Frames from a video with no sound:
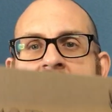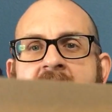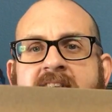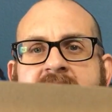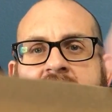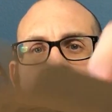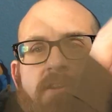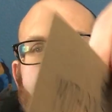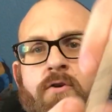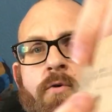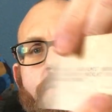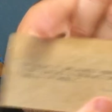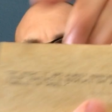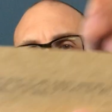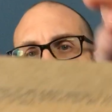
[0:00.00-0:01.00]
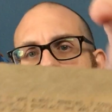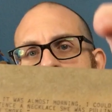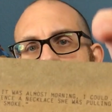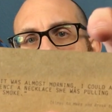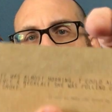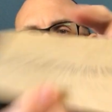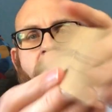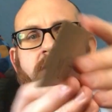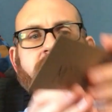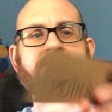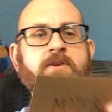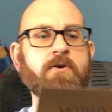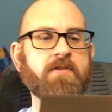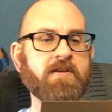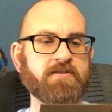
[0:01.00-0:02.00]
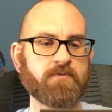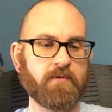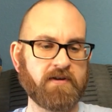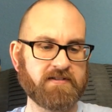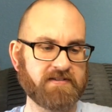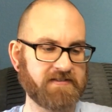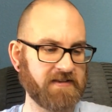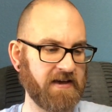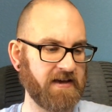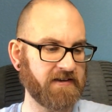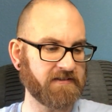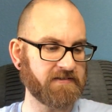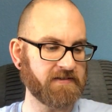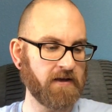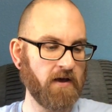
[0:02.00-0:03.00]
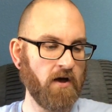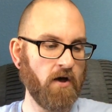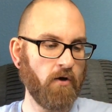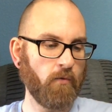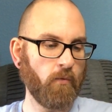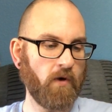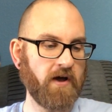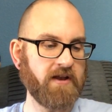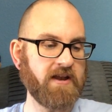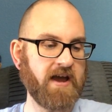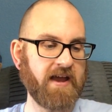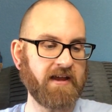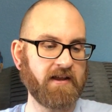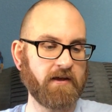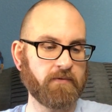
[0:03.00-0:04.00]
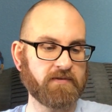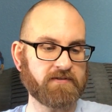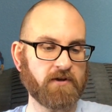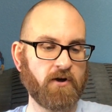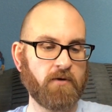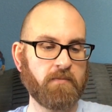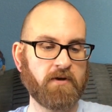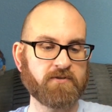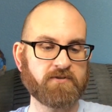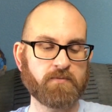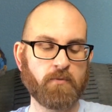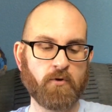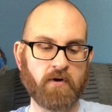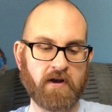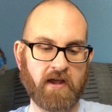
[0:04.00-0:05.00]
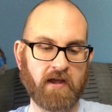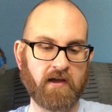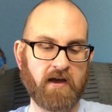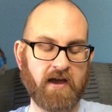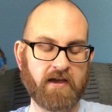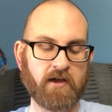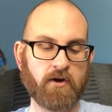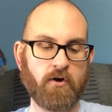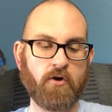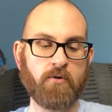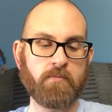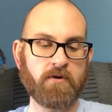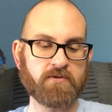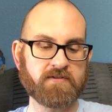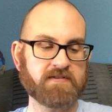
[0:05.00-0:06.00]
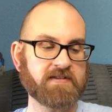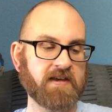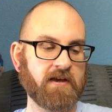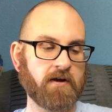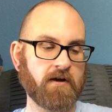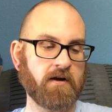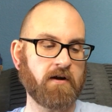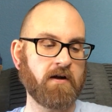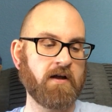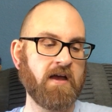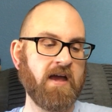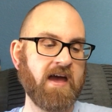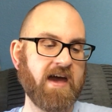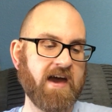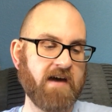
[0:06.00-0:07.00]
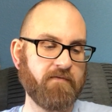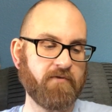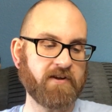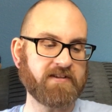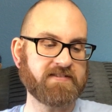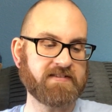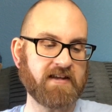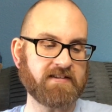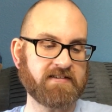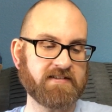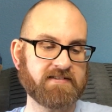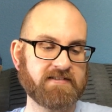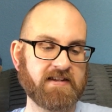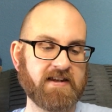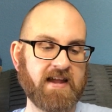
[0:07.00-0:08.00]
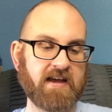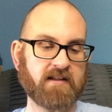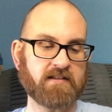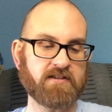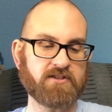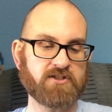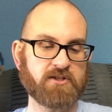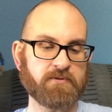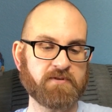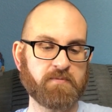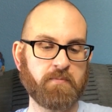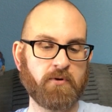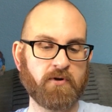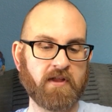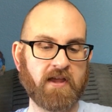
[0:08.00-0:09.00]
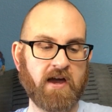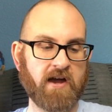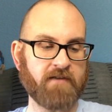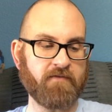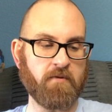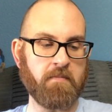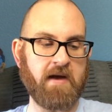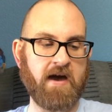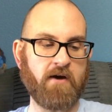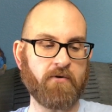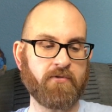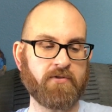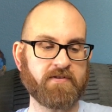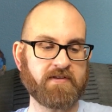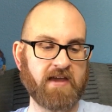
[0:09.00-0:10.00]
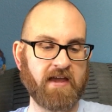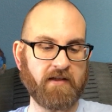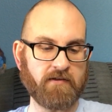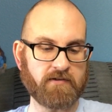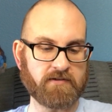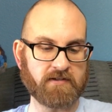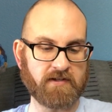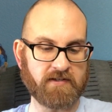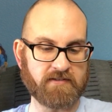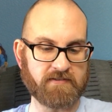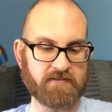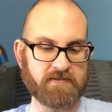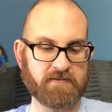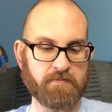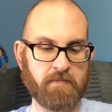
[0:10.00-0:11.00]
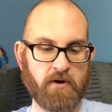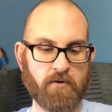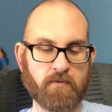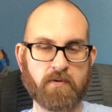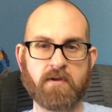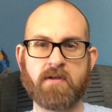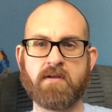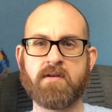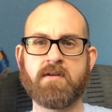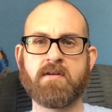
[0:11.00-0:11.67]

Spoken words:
has a little quote from the book. So this one says, "One night it was almost morning. I could almost see her. Every sentence and necklace she was pulling out of her mouth, tangled in smoke."